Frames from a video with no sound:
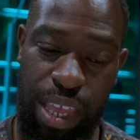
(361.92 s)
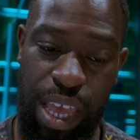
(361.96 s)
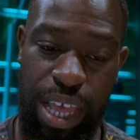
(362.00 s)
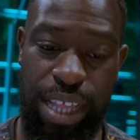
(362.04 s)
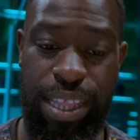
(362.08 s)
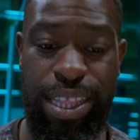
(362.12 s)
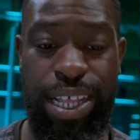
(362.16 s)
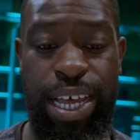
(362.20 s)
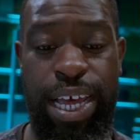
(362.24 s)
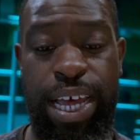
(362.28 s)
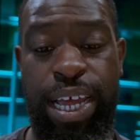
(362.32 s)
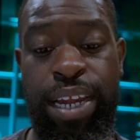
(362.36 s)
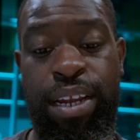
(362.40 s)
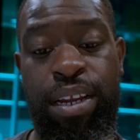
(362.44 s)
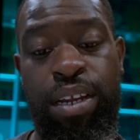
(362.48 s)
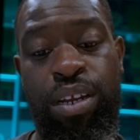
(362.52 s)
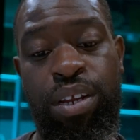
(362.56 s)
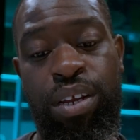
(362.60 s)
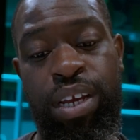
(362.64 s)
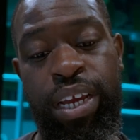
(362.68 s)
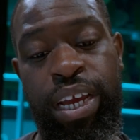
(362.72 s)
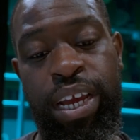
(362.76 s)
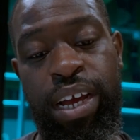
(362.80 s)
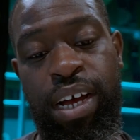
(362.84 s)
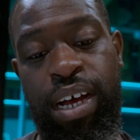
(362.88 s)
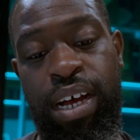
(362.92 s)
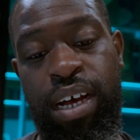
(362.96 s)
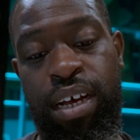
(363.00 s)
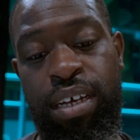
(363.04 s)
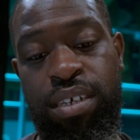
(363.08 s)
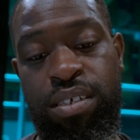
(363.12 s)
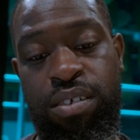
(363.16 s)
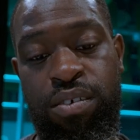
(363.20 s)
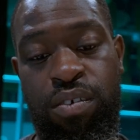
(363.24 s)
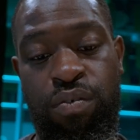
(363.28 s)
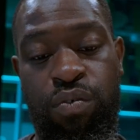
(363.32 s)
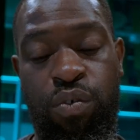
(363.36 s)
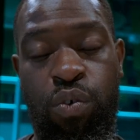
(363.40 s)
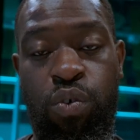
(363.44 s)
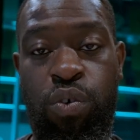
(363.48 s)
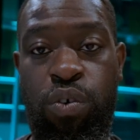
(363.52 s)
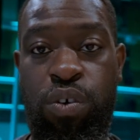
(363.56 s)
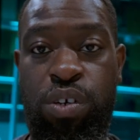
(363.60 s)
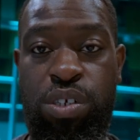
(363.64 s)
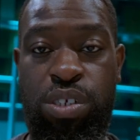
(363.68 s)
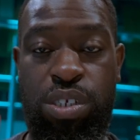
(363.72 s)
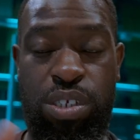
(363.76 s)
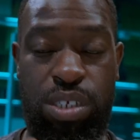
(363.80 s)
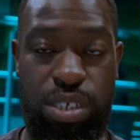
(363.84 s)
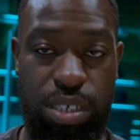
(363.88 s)
and then it has, of
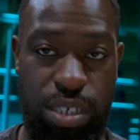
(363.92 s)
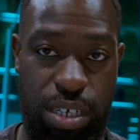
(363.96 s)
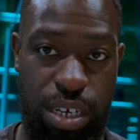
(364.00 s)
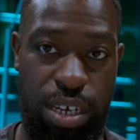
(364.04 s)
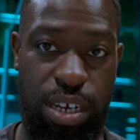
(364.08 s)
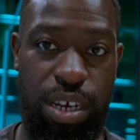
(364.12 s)
course,